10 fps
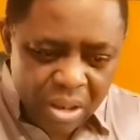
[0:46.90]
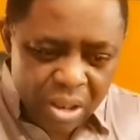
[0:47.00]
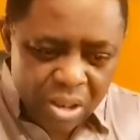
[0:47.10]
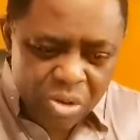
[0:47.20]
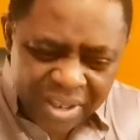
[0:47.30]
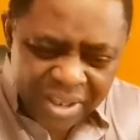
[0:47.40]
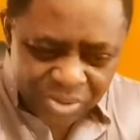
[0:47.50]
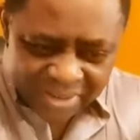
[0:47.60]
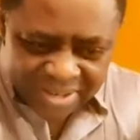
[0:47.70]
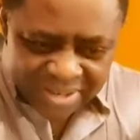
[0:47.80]
You need to
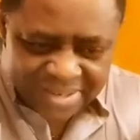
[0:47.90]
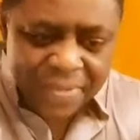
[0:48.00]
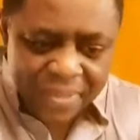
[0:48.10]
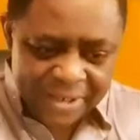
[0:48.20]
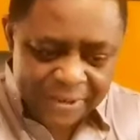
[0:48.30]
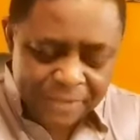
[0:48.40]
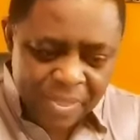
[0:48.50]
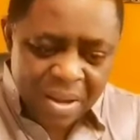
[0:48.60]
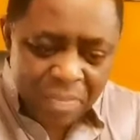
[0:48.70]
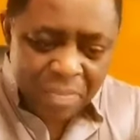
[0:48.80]
understand that
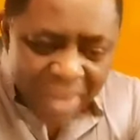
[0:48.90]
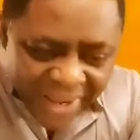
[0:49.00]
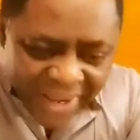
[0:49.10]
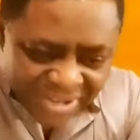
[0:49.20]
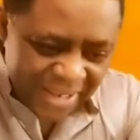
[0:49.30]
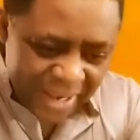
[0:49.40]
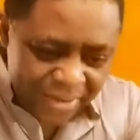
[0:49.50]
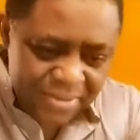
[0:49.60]
the mindset